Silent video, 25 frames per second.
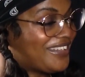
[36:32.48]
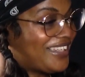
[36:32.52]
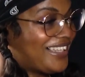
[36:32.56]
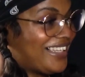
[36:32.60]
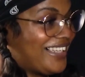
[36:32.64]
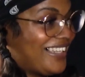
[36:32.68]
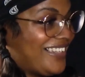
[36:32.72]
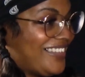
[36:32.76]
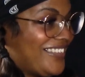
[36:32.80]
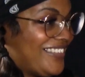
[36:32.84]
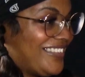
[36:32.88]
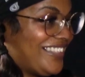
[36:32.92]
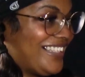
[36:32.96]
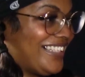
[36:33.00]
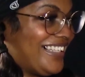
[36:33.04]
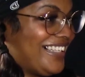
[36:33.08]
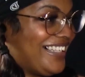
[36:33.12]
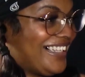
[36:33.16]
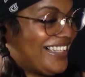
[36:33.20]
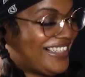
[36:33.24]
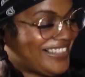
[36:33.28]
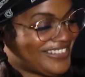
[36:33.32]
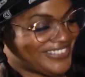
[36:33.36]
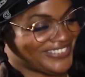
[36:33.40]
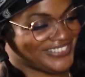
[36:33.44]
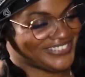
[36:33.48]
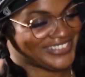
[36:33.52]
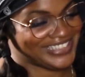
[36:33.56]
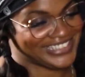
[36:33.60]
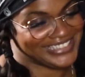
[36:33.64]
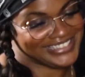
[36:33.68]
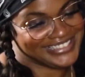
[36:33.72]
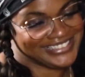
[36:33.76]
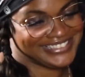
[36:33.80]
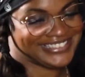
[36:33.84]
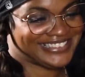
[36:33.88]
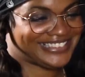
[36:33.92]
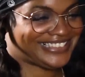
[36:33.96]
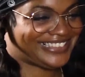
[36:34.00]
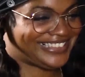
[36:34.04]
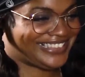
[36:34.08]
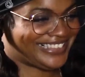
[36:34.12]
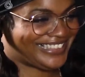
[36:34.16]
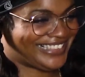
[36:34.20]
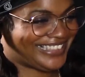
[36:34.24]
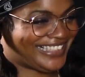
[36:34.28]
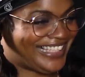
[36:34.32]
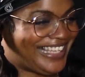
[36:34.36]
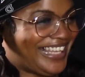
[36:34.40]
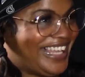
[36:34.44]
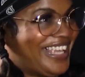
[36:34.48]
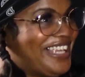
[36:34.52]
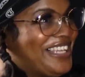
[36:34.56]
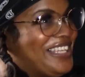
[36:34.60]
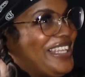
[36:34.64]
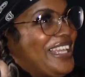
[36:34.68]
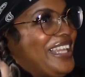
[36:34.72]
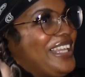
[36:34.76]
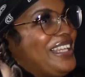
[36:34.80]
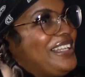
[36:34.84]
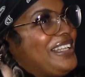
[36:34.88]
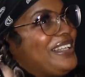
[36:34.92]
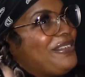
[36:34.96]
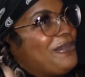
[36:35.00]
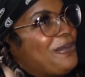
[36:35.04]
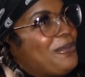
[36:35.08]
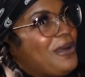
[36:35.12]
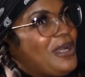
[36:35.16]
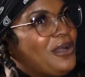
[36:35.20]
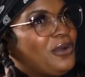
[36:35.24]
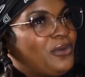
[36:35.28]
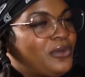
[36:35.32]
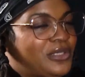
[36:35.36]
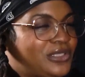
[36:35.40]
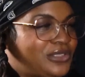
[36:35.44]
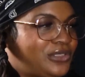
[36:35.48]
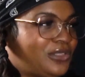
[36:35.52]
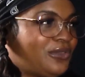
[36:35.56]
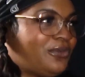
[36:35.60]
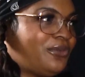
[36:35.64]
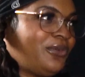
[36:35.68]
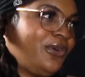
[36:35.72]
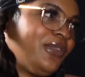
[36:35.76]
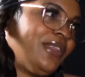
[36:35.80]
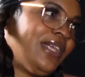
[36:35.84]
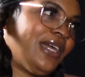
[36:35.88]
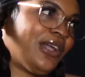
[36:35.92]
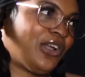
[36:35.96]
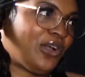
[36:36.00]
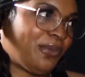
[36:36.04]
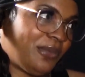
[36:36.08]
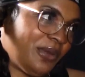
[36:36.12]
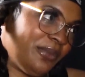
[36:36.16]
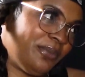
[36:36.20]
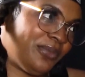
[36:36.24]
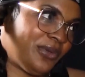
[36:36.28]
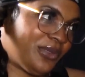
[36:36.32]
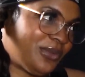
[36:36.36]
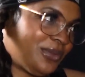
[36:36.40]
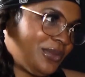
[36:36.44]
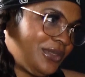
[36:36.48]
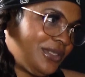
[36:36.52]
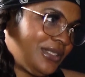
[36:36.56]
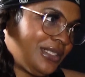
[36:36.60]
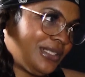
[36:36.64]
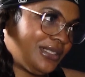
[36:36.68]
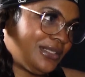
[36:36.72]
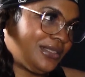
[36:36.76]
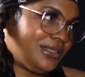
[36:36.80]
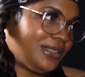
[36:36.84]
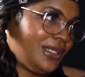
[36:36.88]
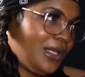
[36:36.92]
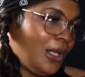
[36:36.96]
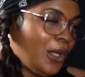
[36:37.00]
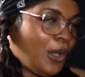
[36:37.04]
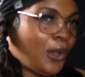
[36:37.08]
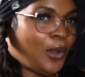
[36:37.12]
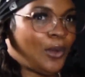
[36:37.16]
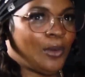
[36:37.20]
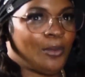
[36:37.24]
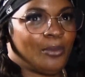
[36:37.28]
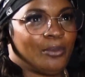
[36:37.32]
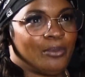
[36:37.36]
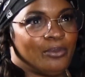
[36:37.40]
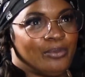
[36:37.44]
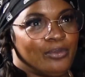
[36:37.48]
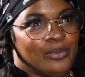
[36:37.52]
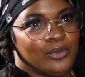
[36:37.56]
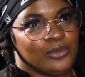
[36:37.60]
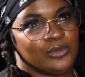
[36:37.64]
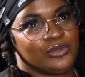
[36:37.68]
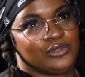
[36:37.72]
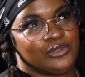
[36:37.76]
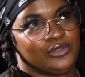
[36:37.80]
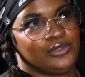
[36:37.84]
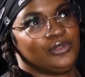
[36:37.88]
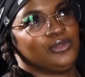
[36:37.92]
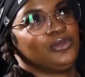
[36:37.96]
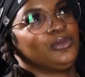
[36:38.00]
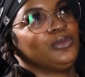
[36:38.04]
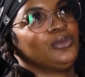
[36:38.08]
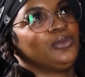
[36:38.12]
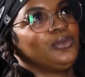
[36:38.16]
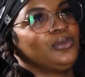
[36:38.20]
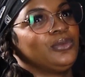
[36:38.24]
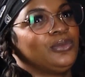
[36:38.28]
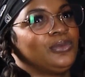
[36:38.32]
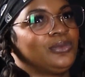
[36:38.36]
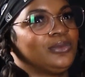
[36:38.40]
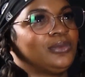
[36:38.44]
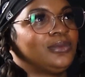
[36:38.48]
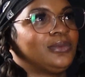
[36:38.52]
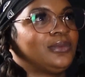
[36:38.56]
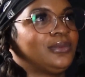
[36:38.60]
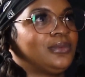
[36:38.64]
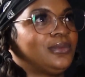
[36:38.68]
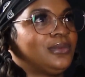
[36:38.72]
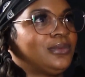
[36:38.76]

Okay, I can't wait. And one question for the upcoming producers: Would you